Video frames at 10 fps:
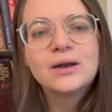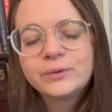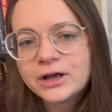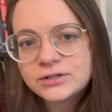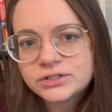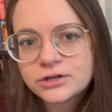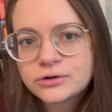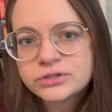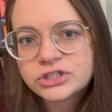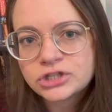and we
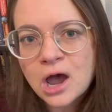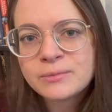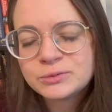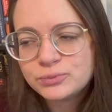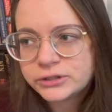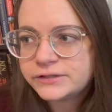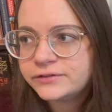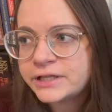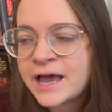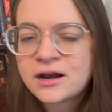also stopped
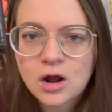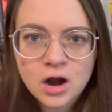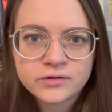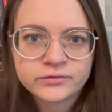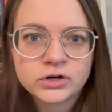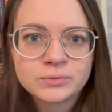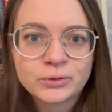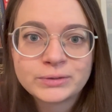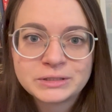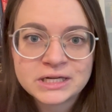briefly at Harvard,
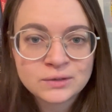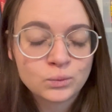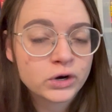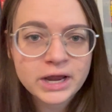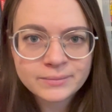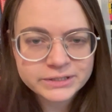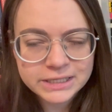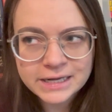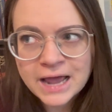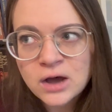but weren't able to
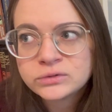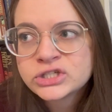get out.